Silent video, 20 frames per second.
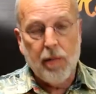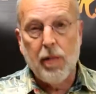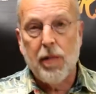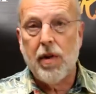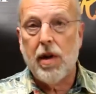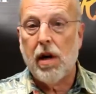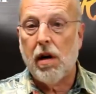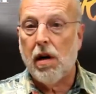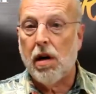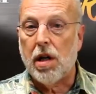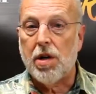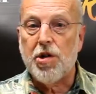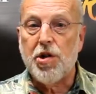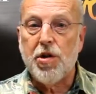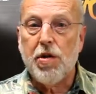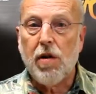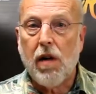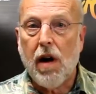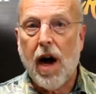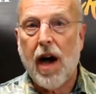they're
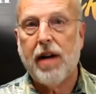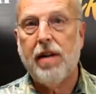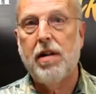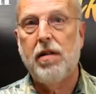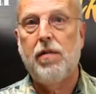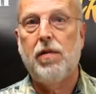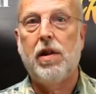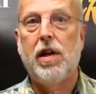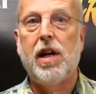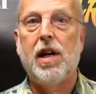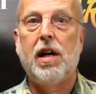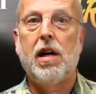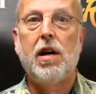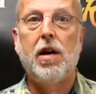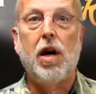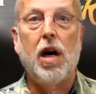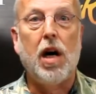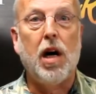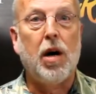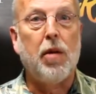attractively
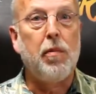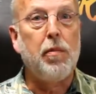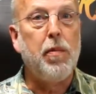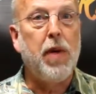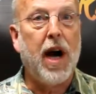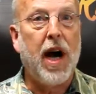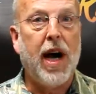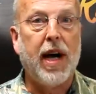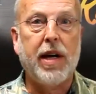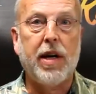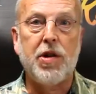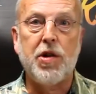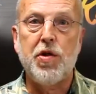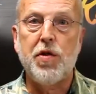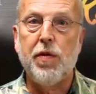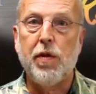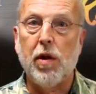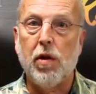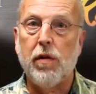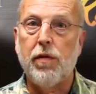packaged
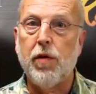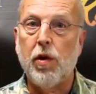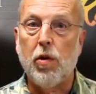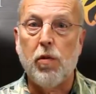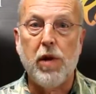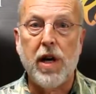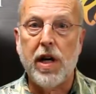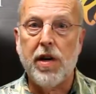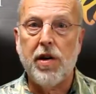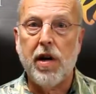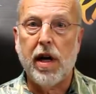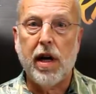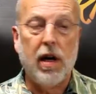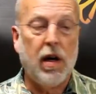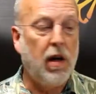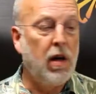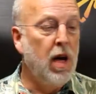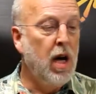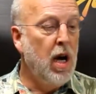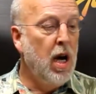for
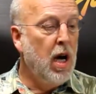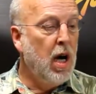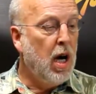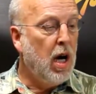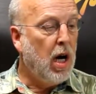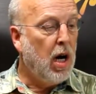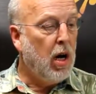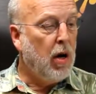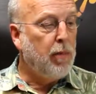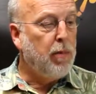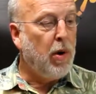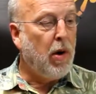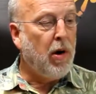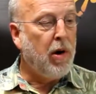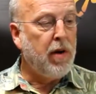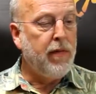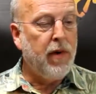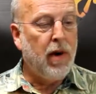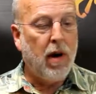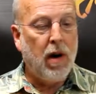retail. Part
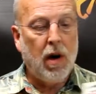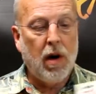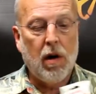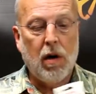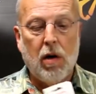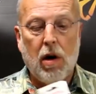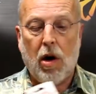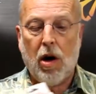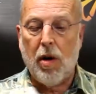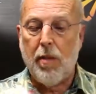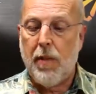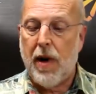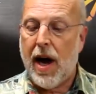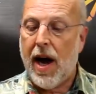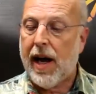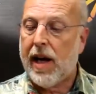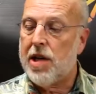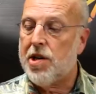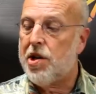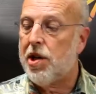of our
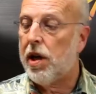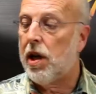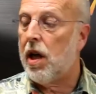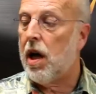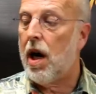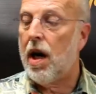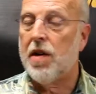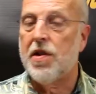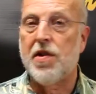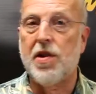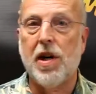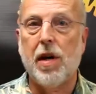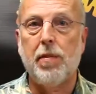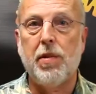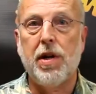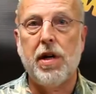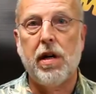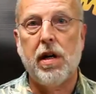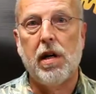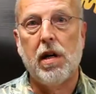packaging concept
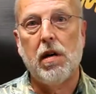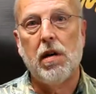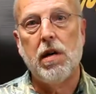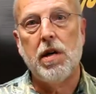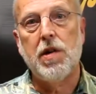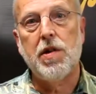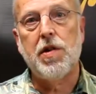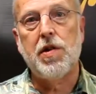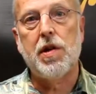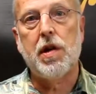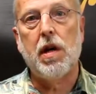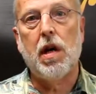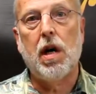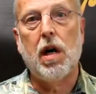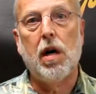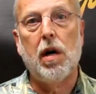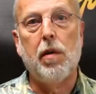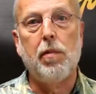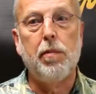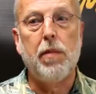here is
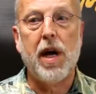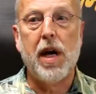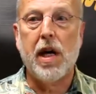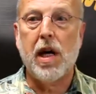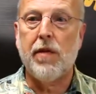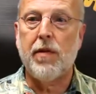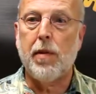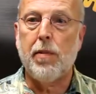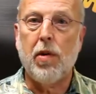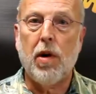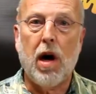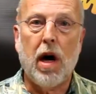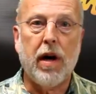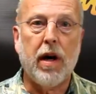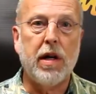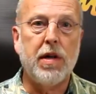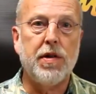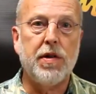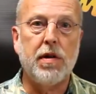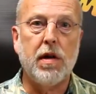many of the
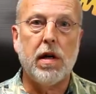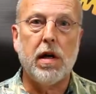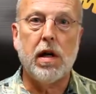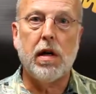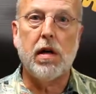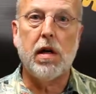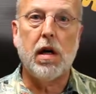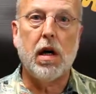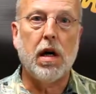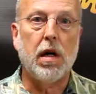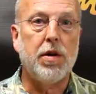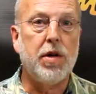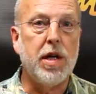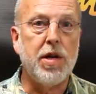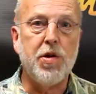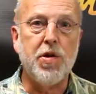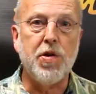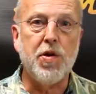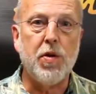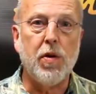products in
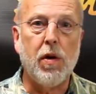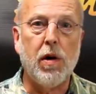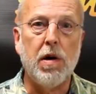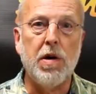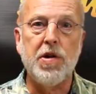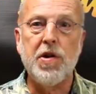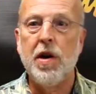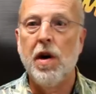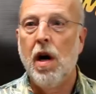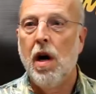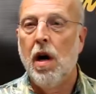teacher stores